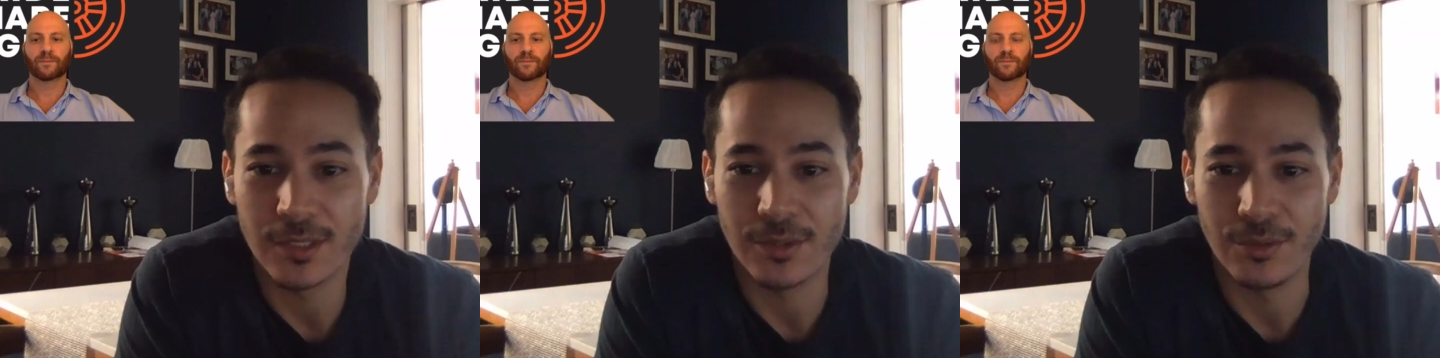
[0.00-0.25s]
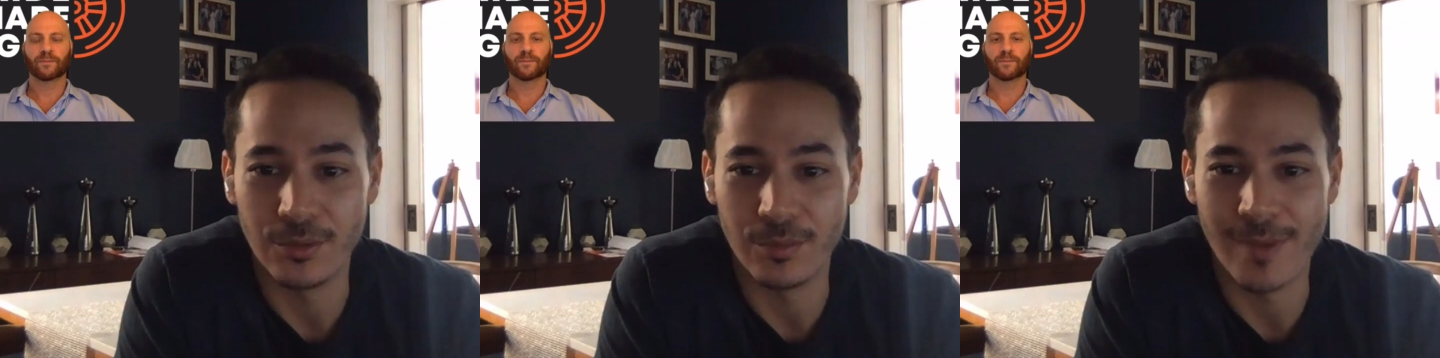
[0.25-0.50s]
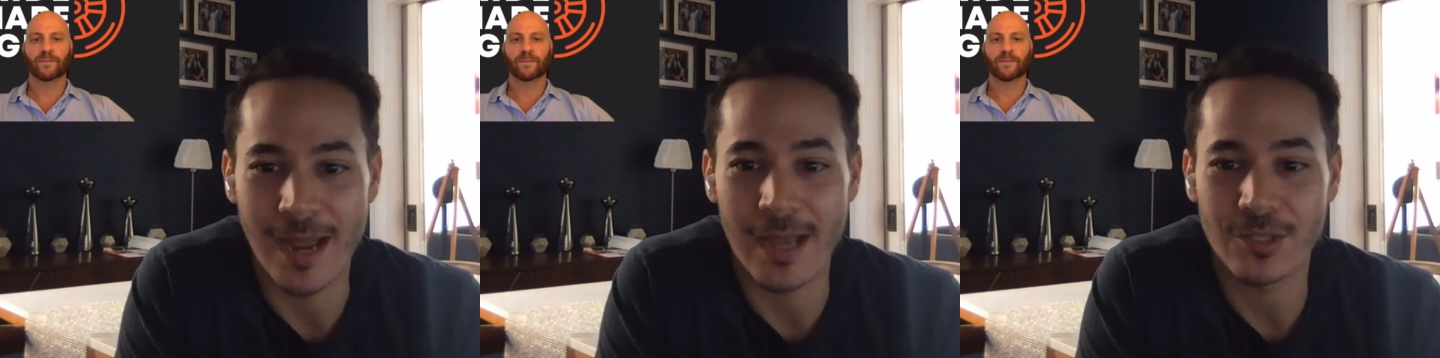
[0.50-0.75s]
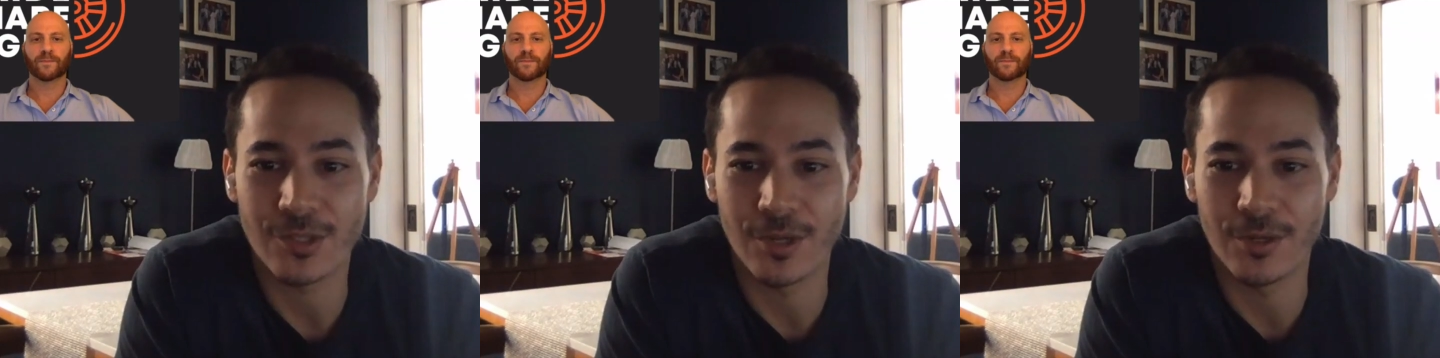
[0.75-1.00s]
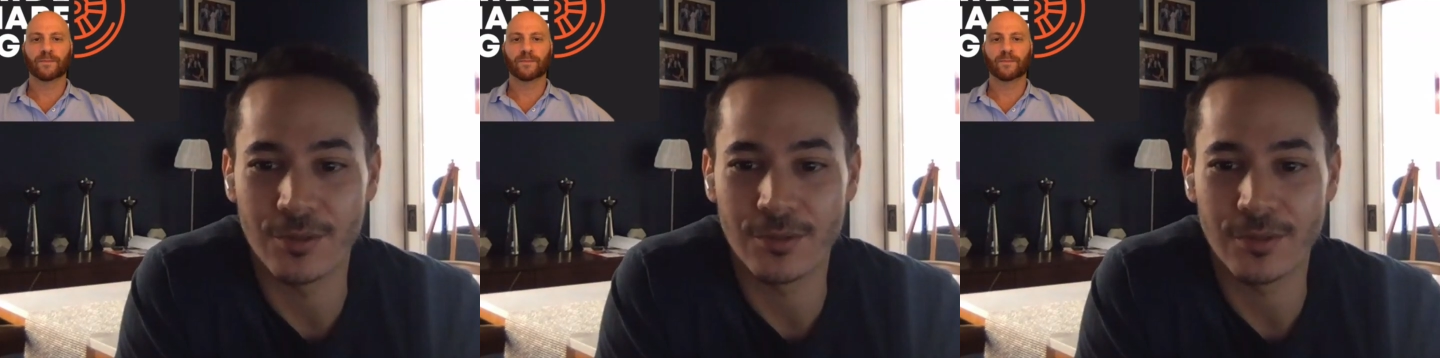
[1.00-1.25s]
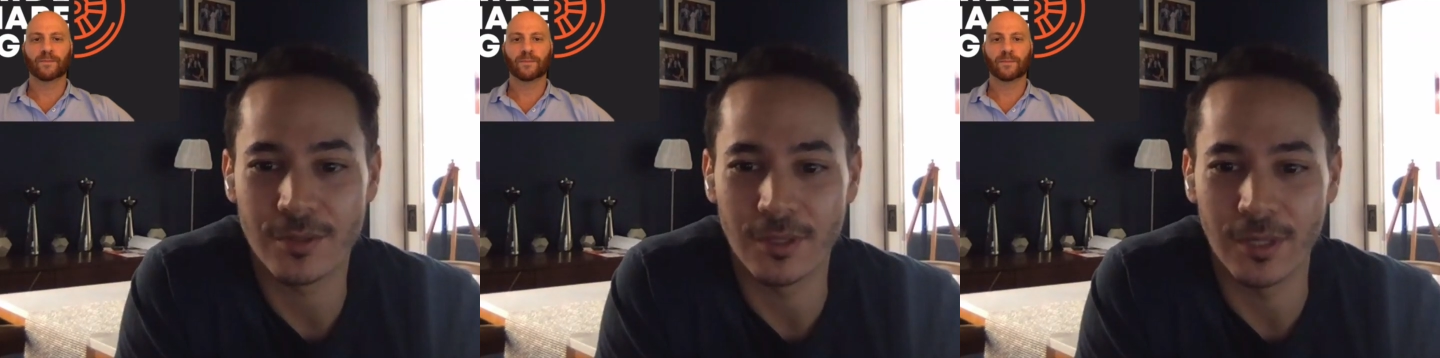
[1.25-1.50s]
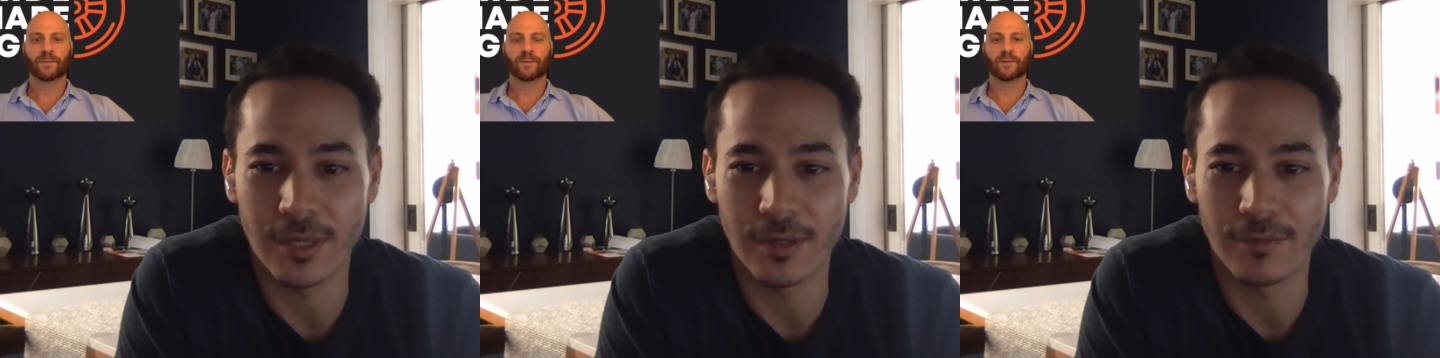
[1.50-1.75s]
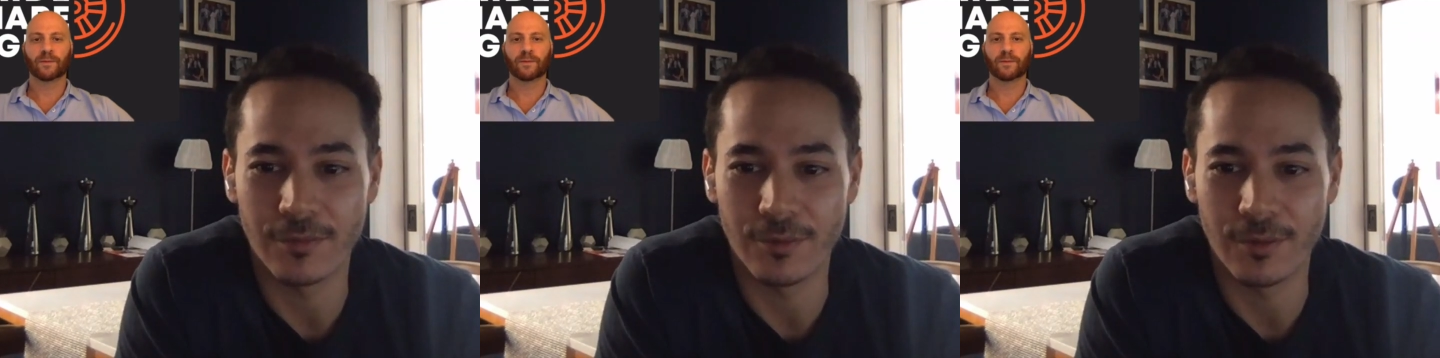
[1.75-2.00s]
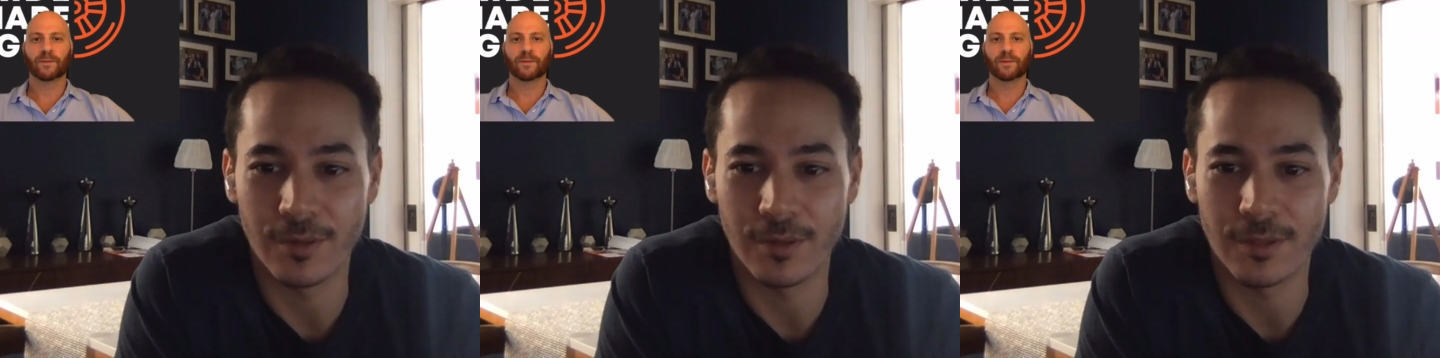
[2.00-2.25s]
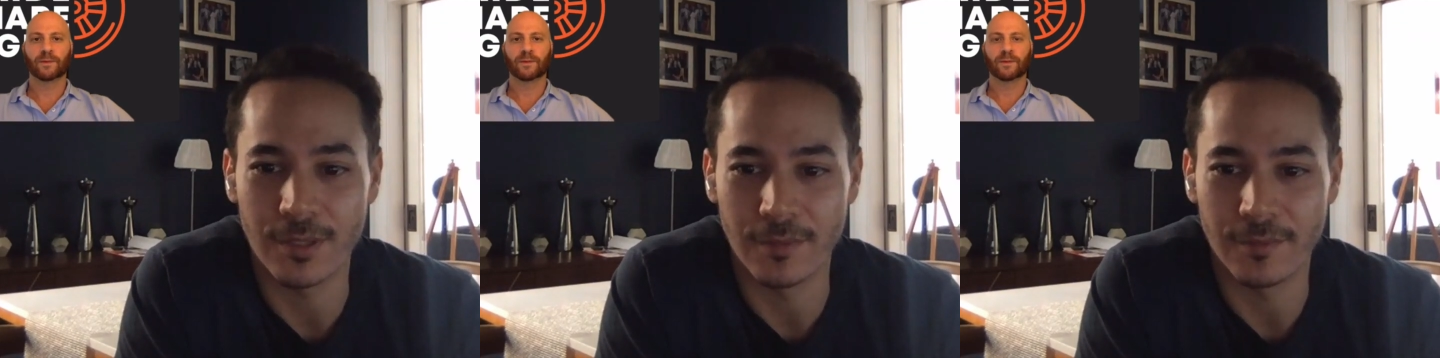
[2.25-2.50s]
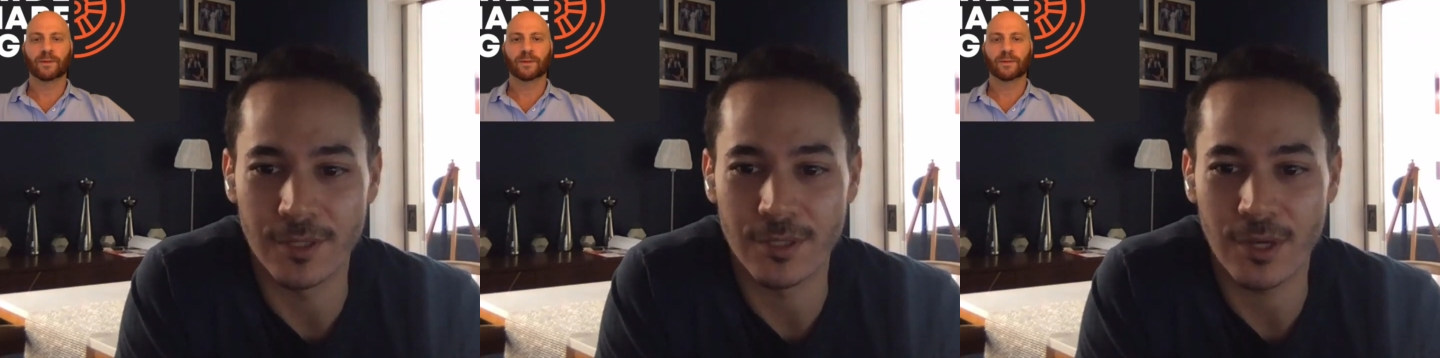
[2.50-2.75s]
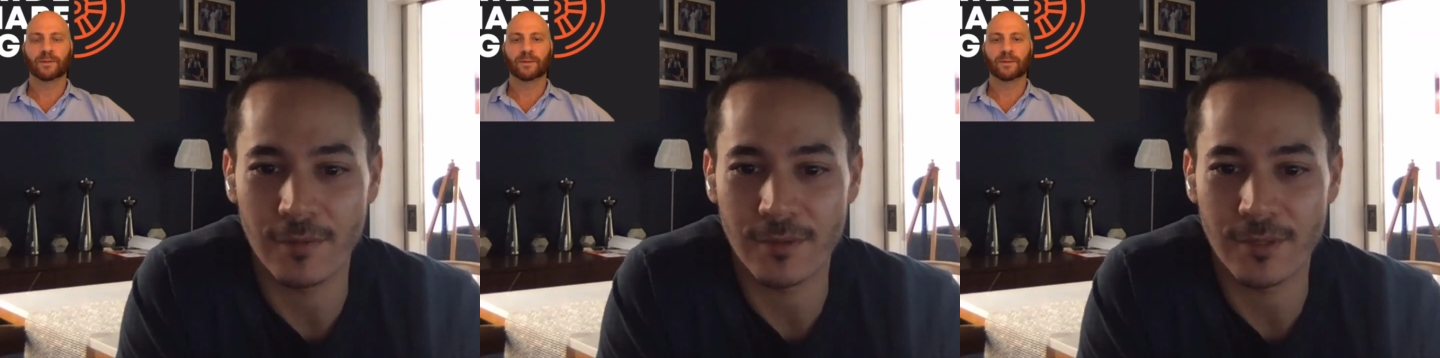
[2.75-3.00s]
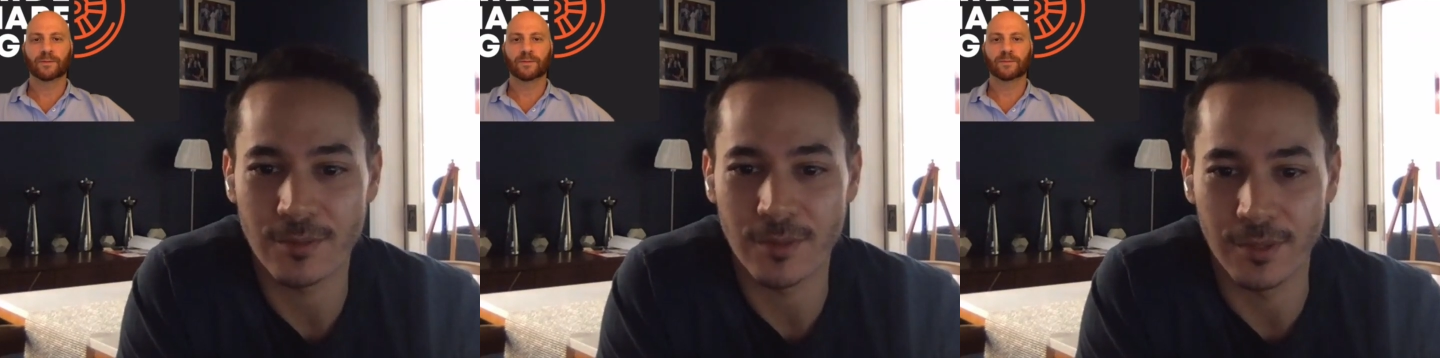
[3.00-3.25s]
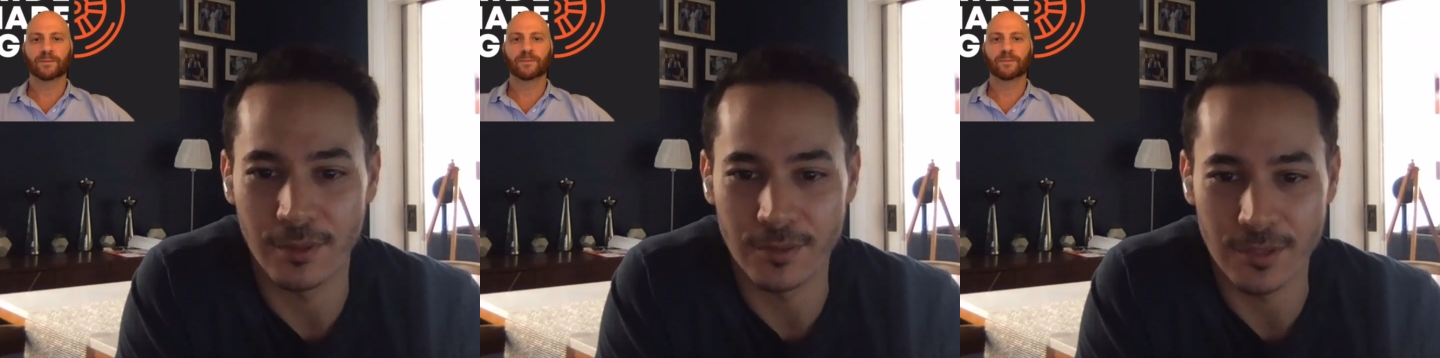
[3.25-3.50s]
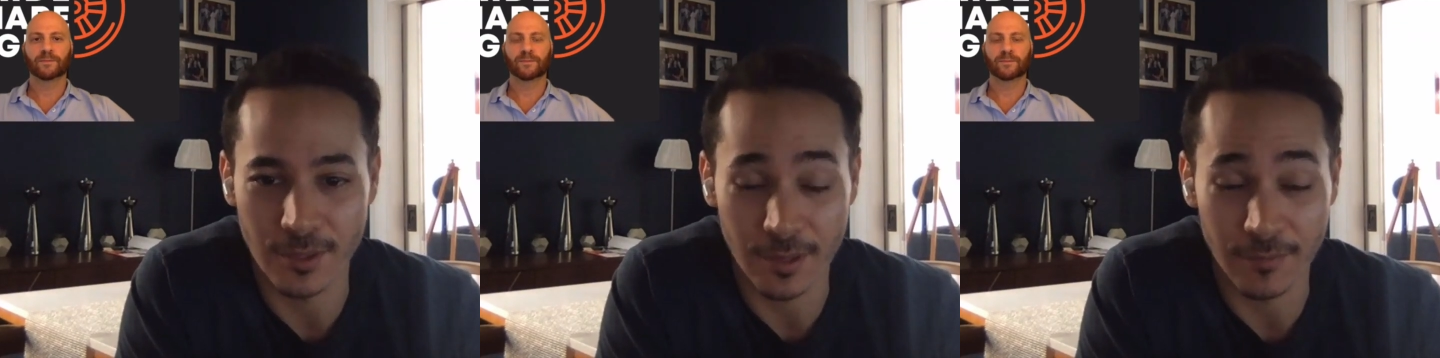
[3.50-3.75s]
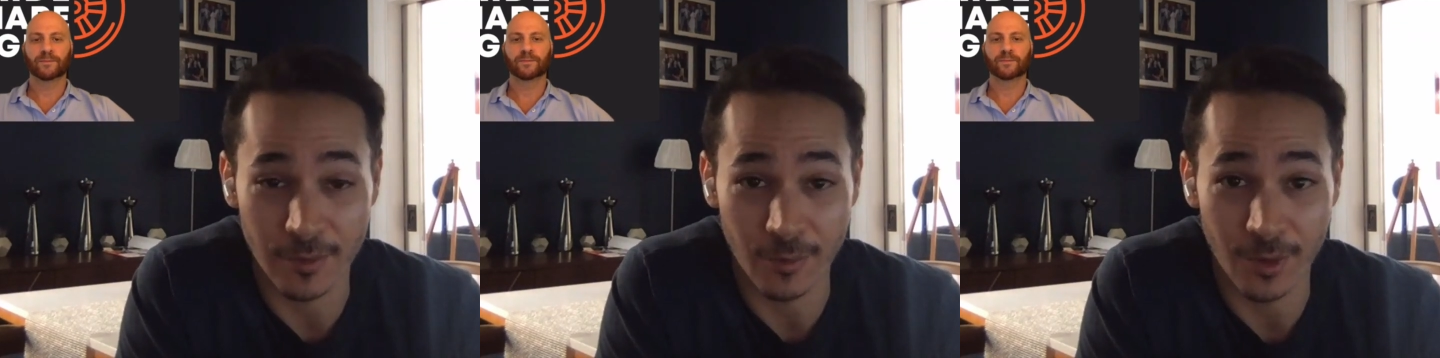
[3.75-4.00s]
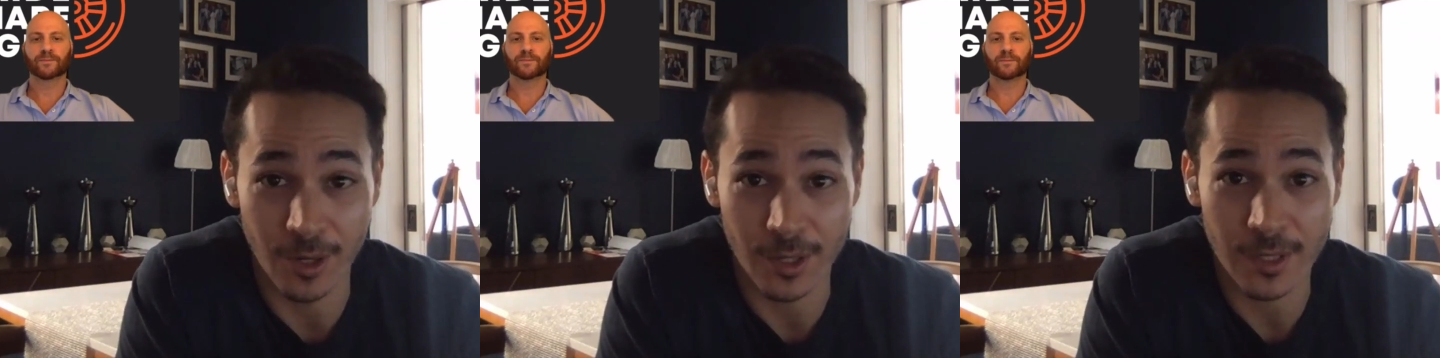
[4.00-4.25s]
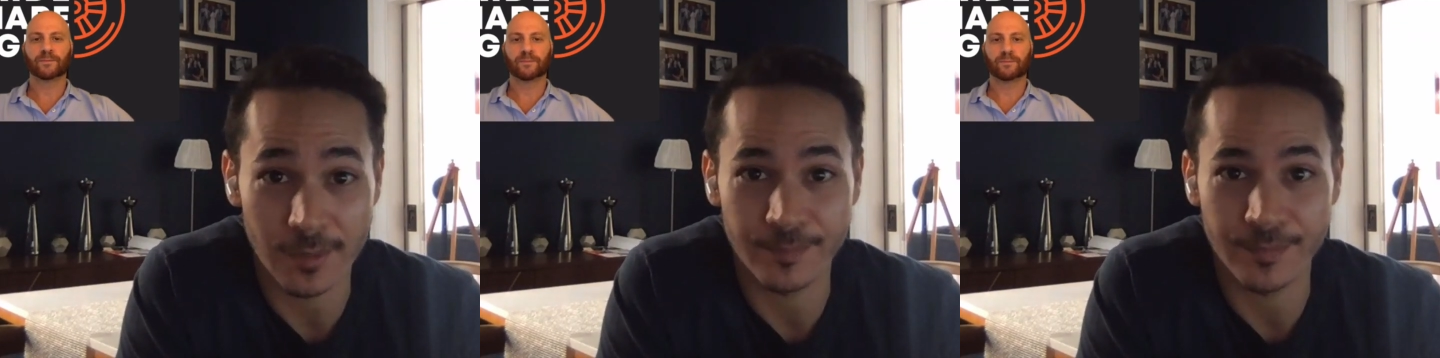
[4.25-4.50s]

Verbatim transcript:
Speaker 1: to match those looking for delivery drivers with those looking for work.